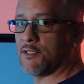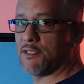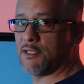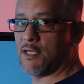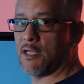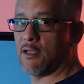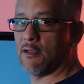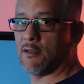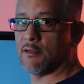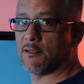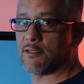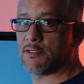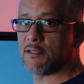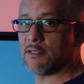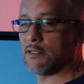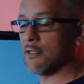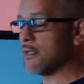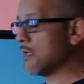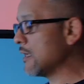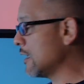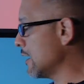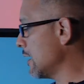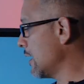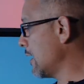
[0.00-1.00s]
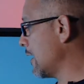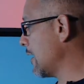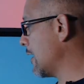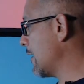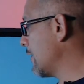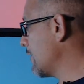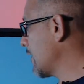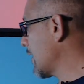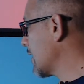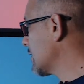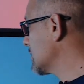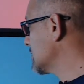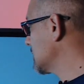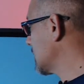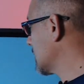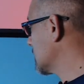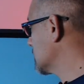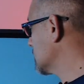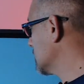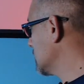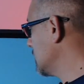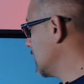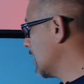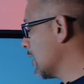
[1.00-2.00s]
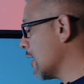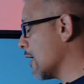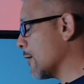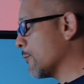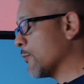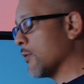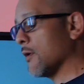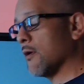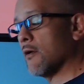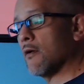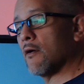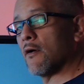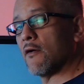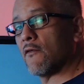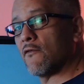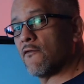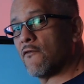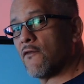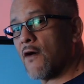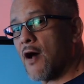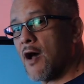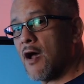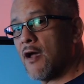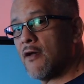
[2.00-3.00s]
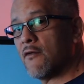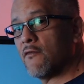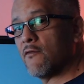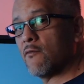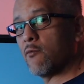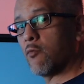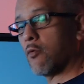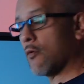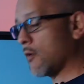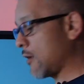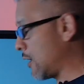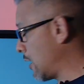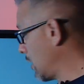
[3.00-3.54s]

sales. And that is actually up 5